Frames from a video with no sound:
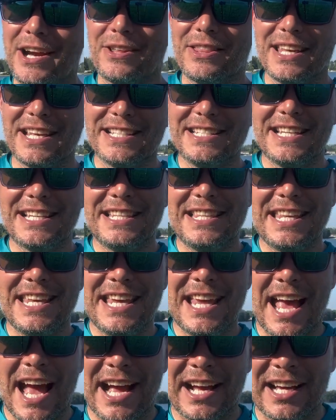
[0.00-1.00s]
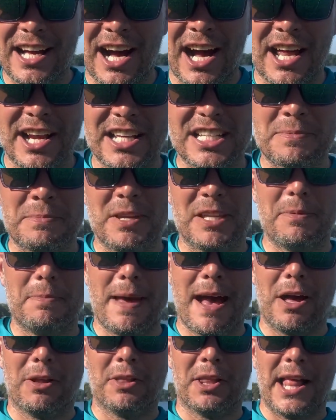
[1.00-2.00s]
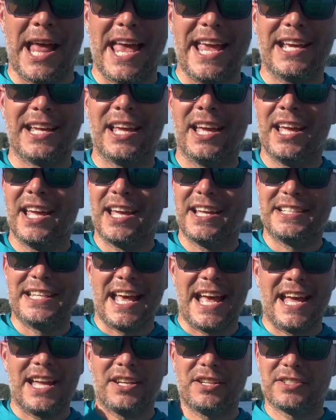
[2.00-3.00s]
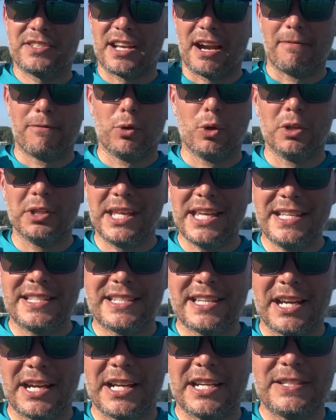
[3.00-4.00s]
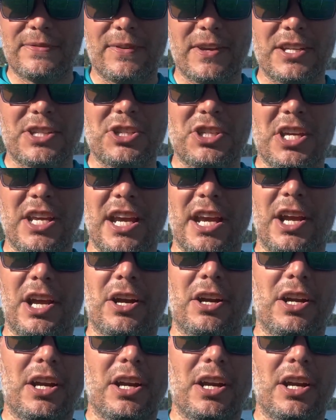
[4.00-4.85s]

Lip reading: This is the iconic Smith Mountain Lake. It's had several Elite Series fished here.